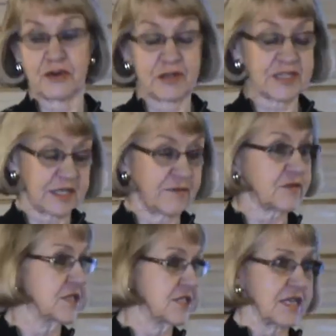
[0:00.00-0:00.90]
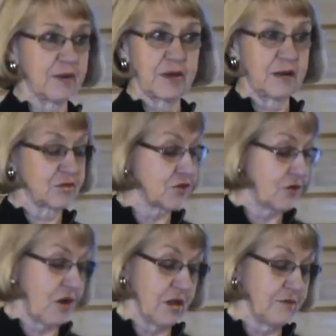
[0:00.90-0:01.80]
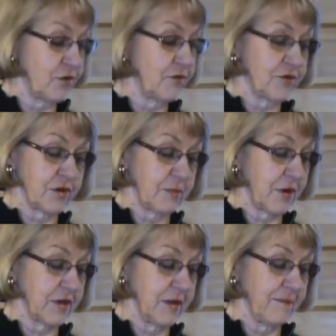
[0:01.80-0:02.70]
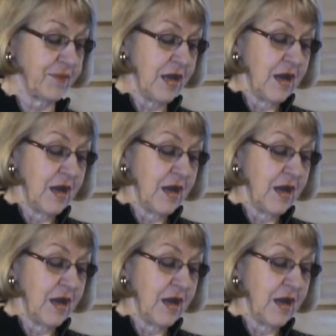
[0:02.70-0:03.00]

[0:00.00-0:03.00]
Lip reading: Erik Severson's name, and I'm sure all of you have heard about him.